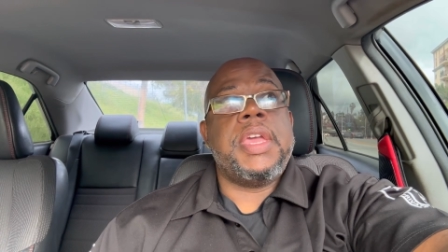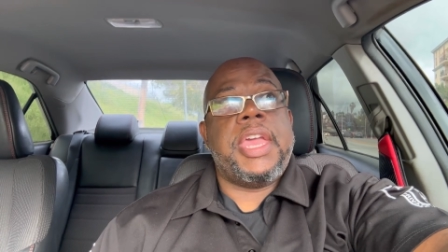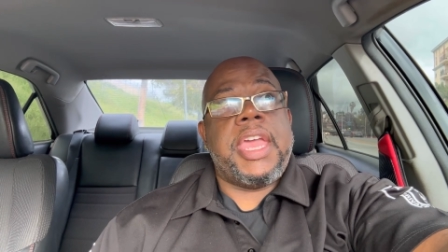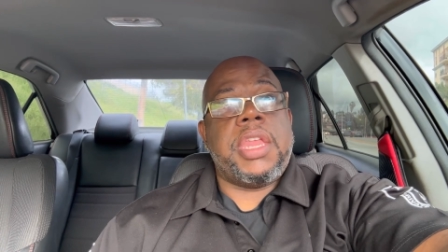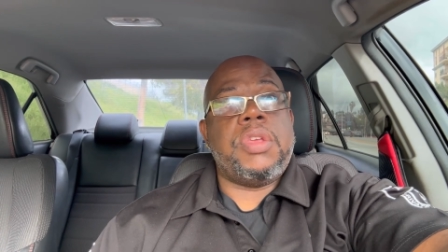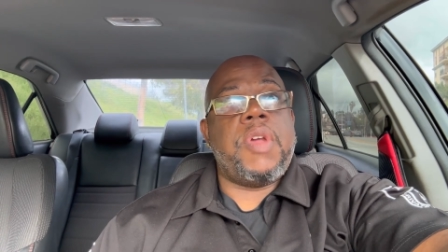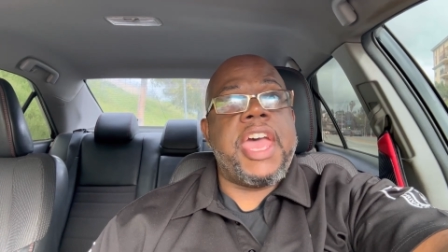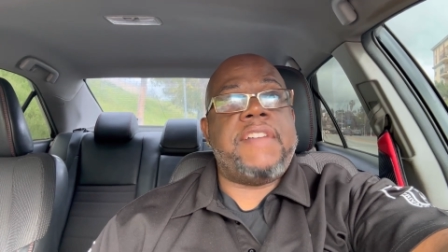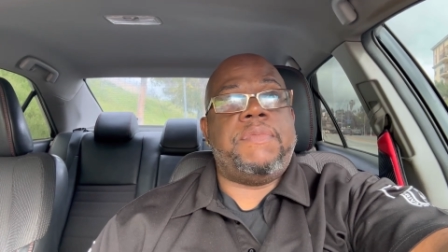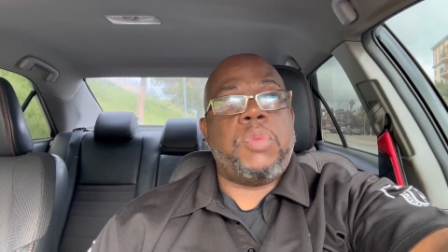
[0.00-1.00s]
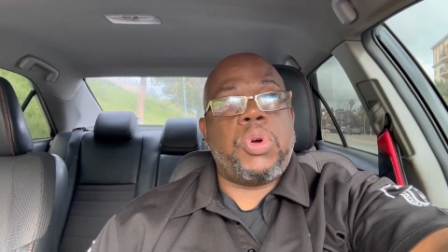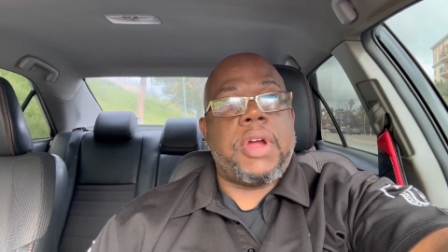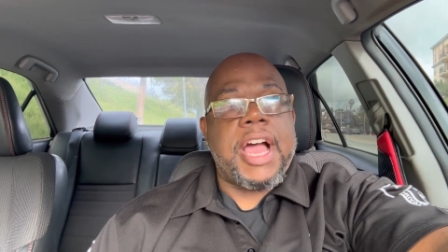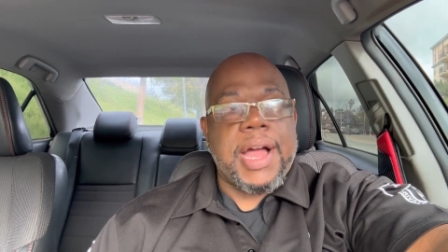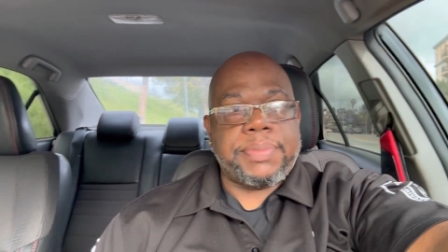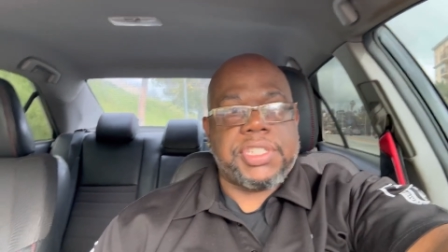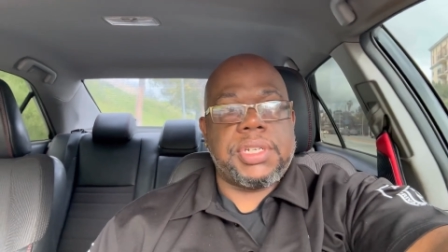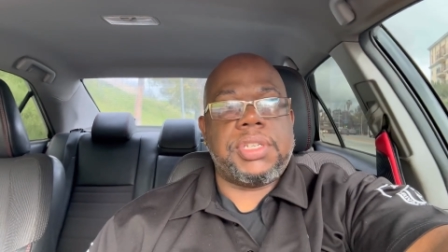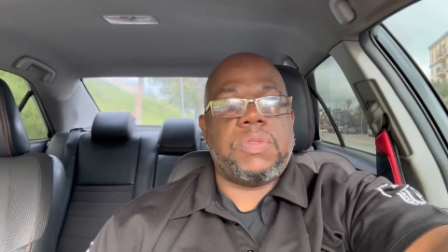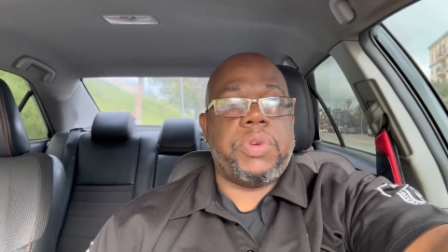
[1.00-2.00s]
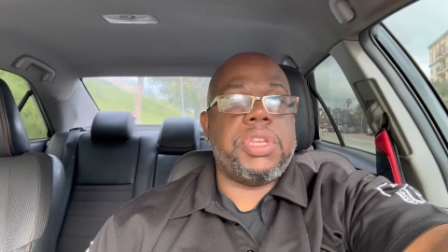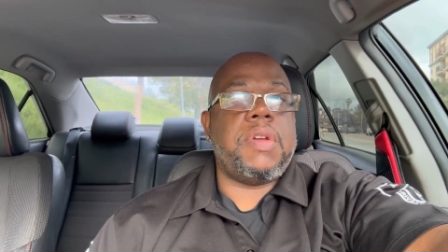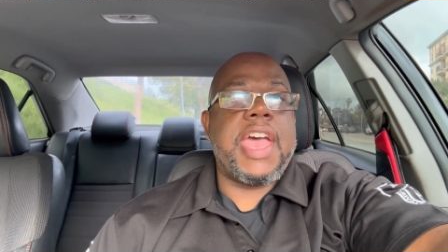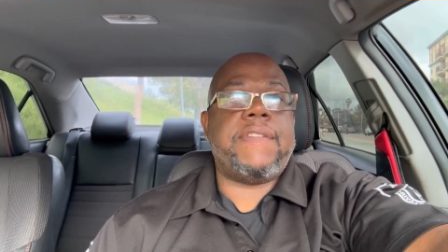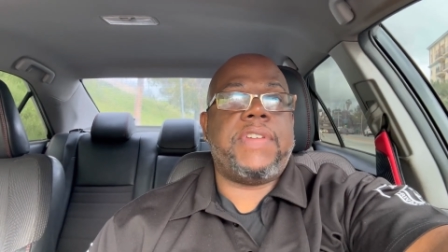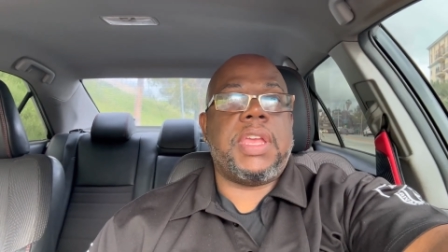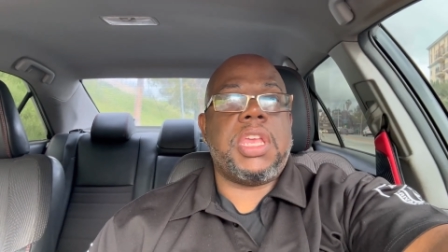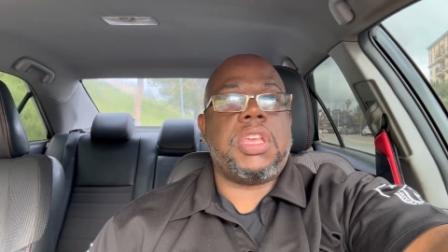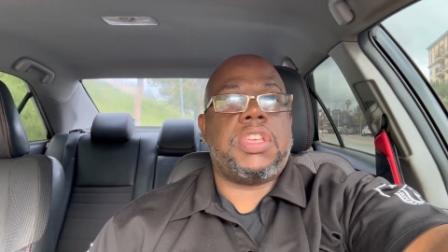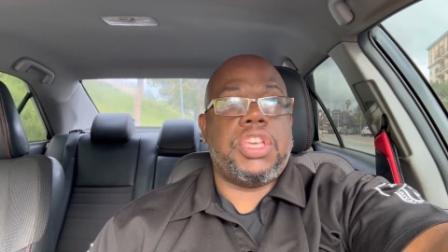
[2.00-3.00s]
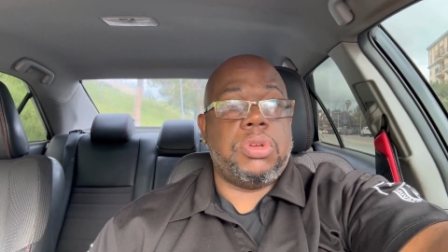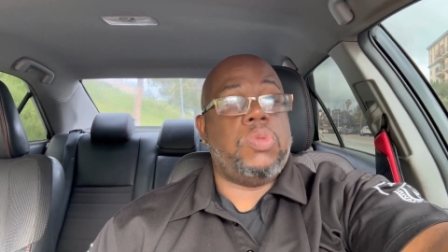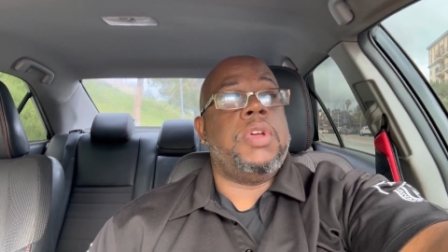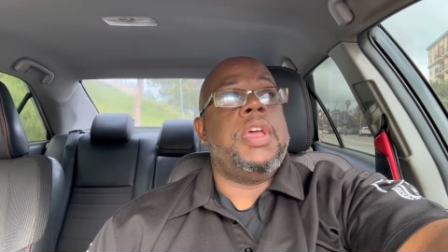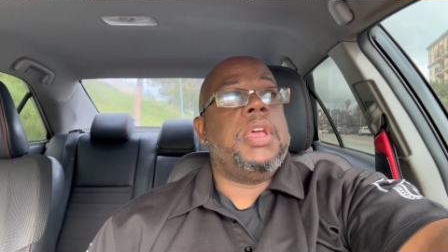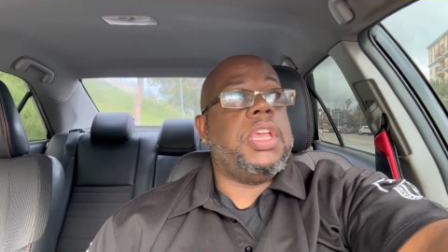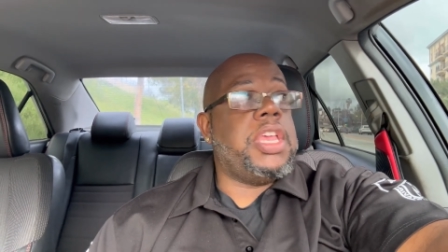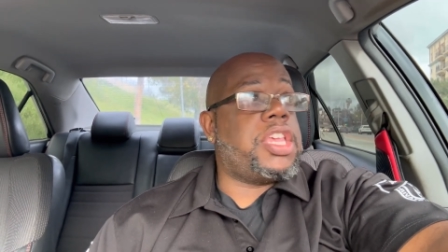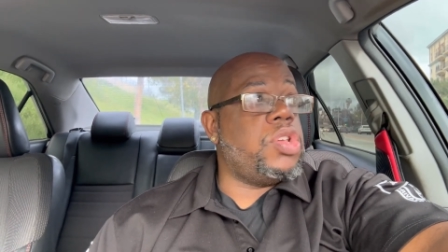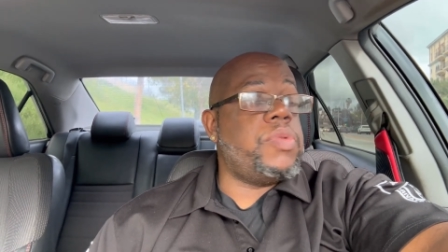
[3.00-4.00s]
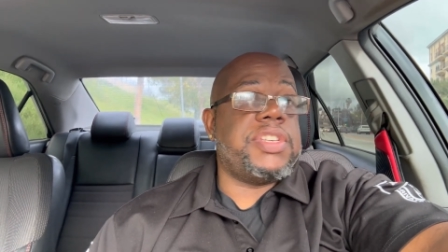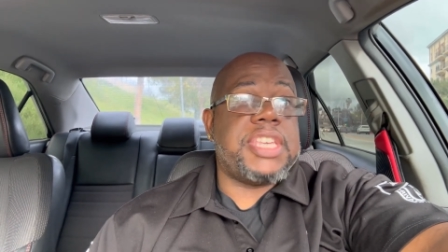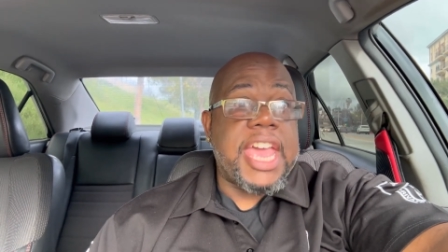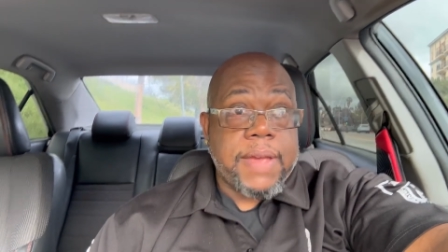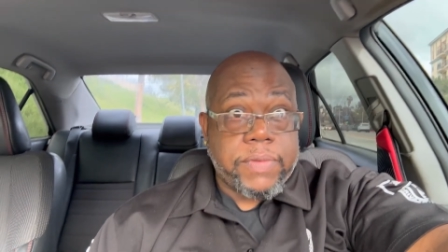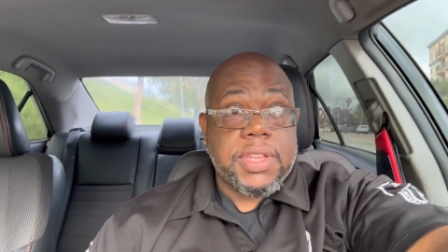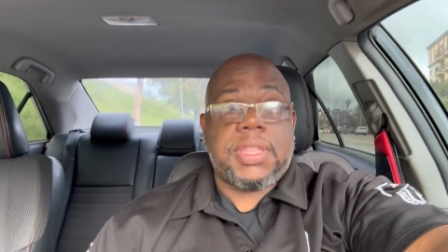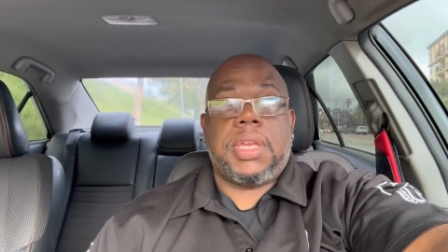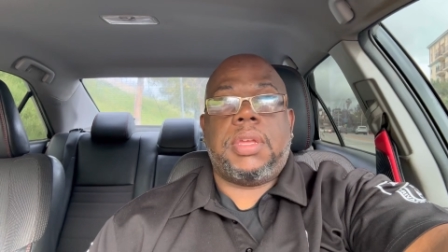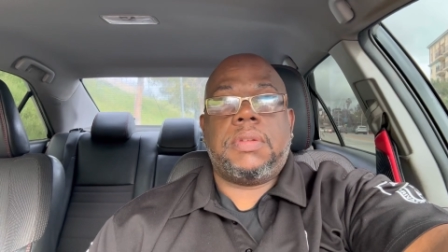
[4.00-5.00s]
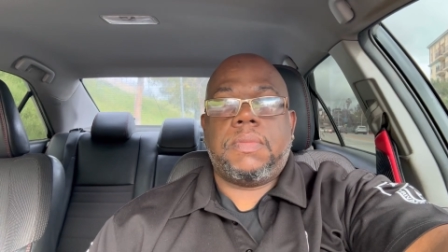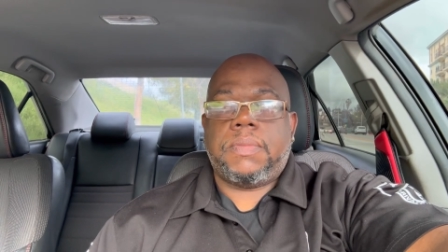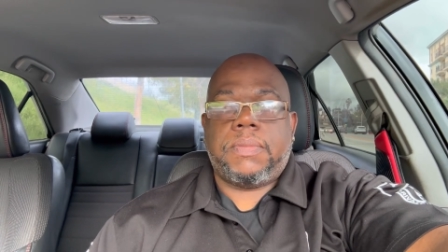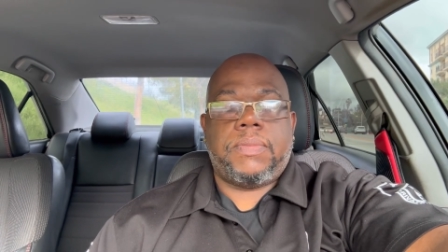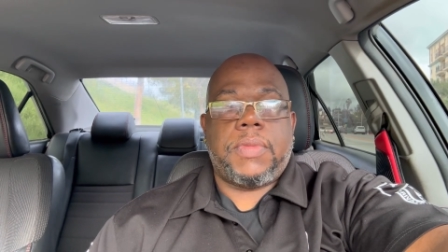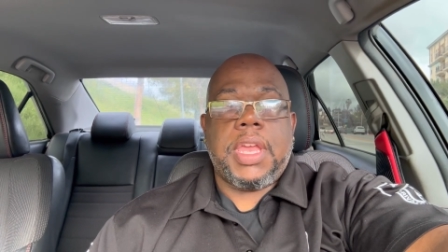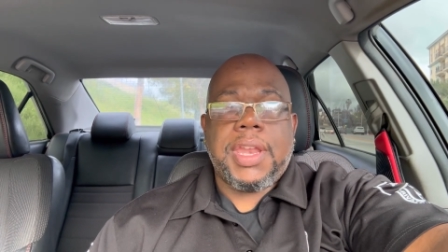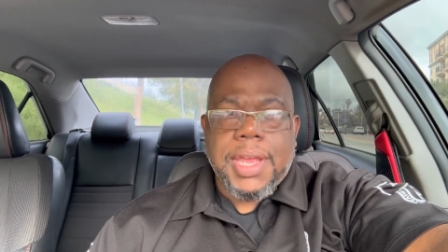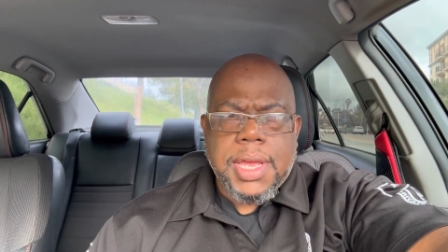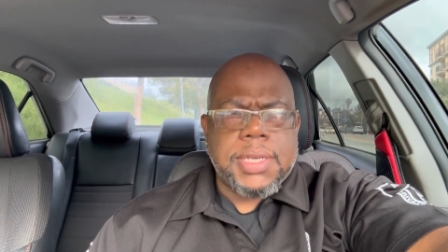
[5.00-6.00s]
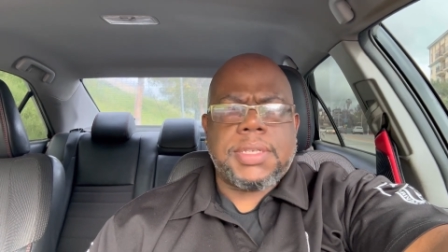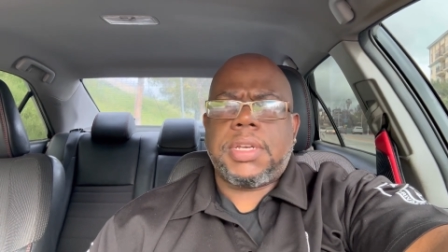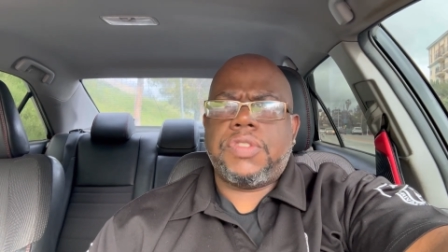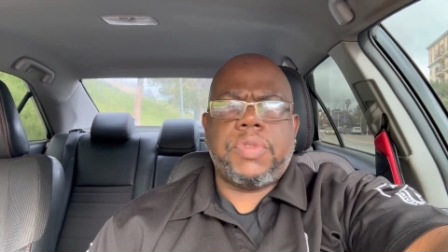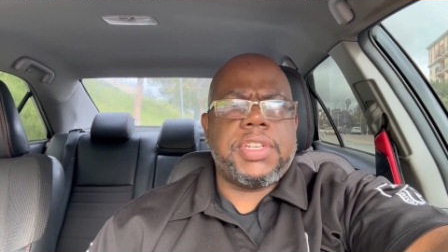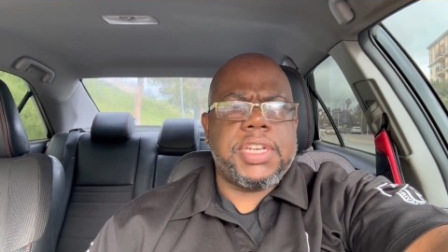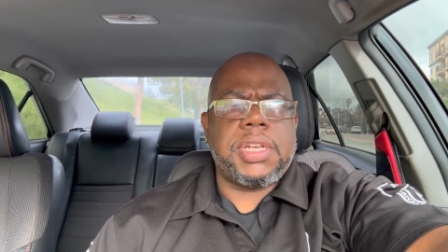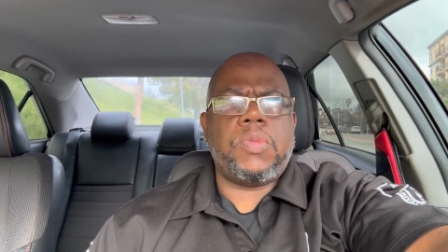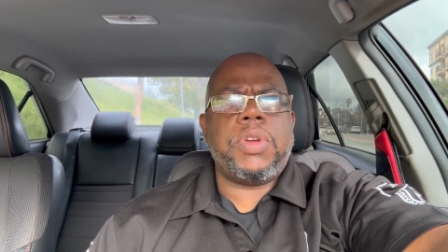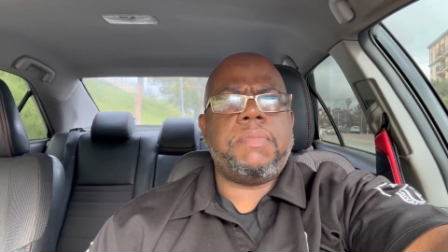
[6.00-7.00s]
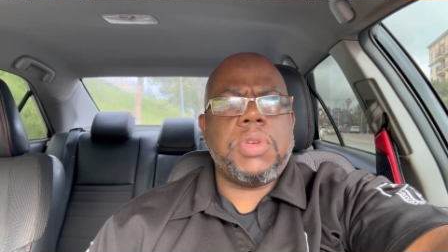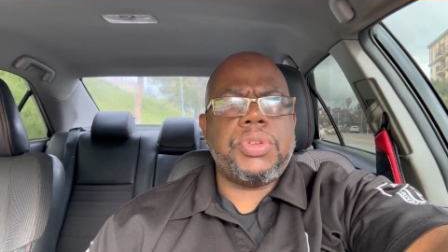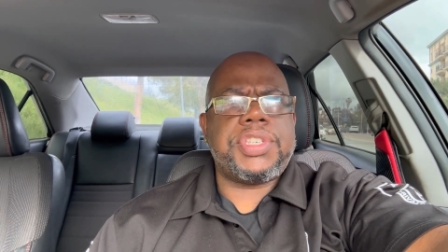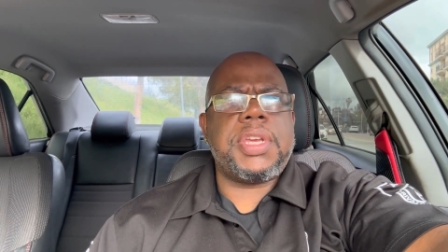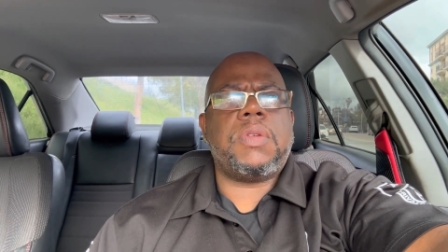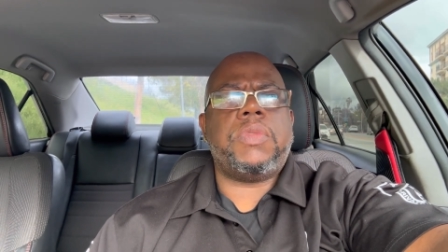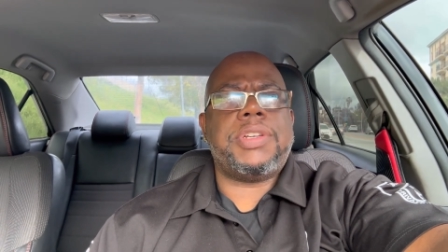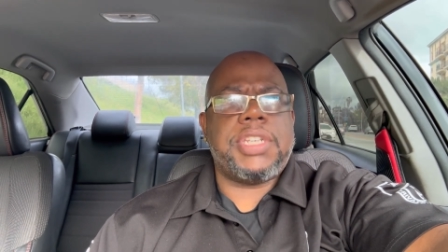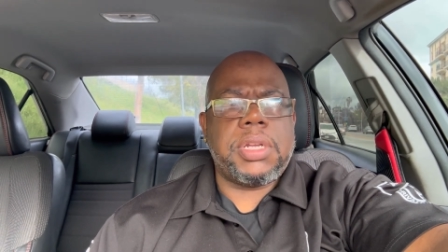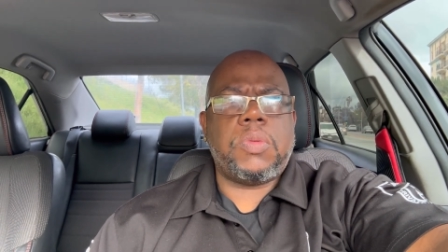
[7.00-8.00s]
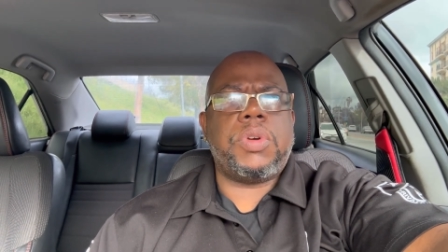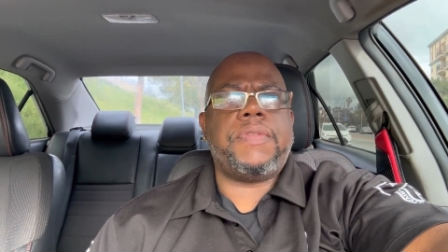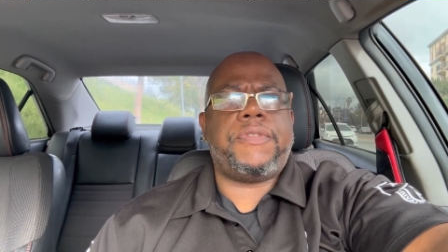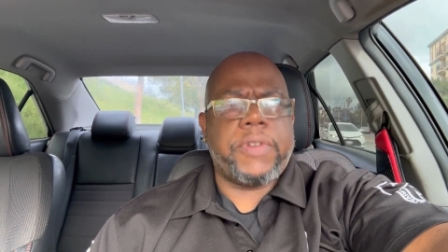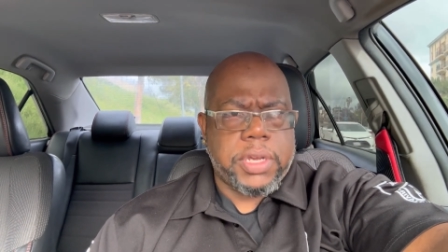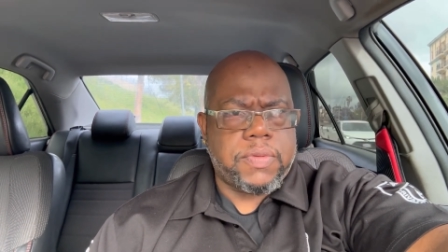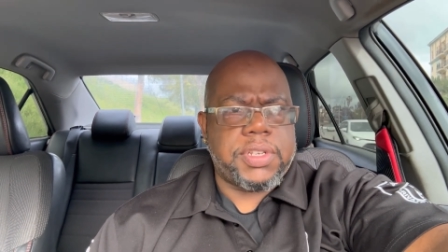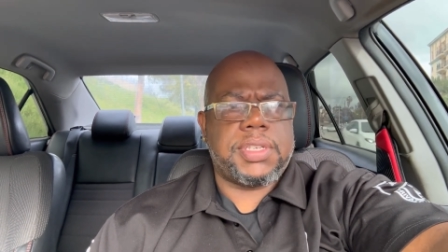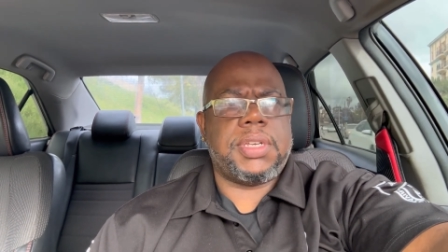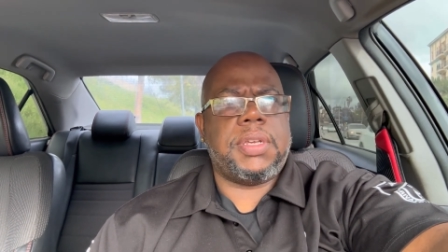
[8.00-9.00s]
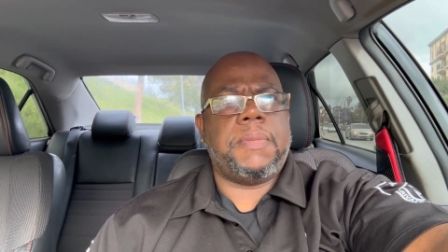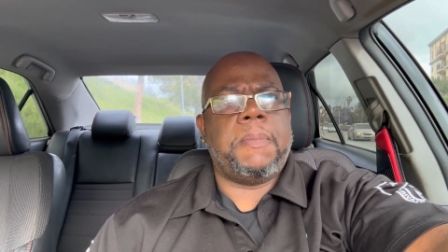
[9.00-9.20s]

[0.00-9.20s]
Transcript: and you have more options when you have an EQ. EQ is everything. It is because we're dealing with music. We're dealing with frequency.